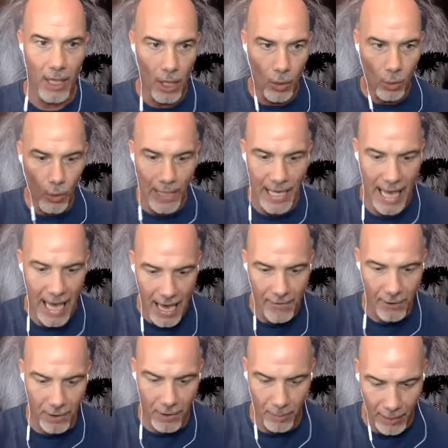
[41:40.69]
We have
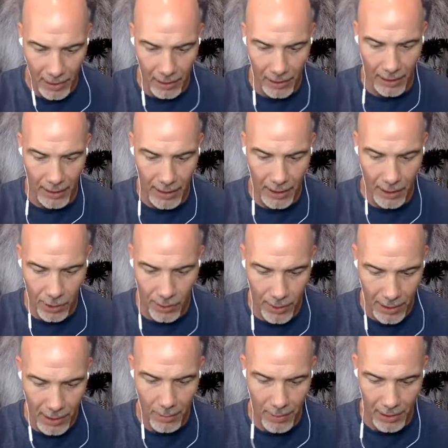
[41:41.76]
an ability, a
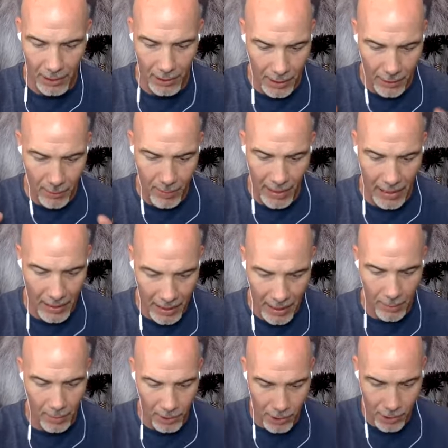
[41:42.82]
unique ability of being
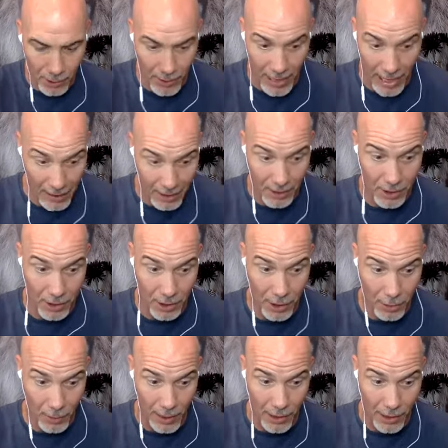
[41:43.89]
able to take the
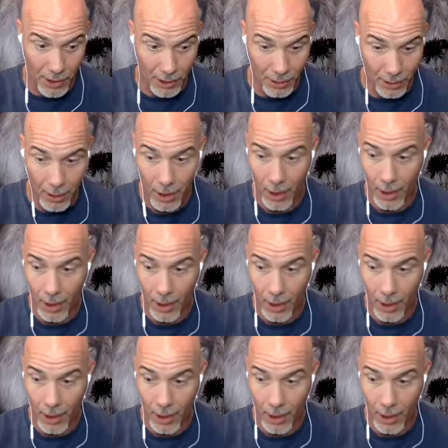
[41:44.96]
situation,